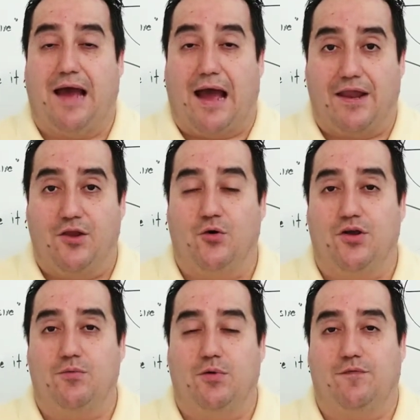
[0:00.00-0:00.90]
I know
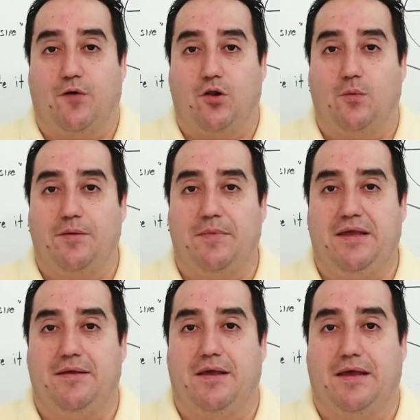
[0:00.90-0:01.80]
you were following
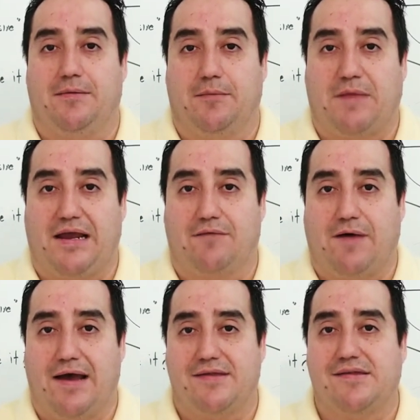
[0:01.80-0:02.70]
me and my
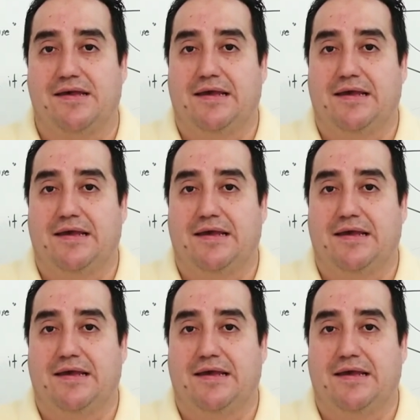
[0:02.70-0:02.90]
advice,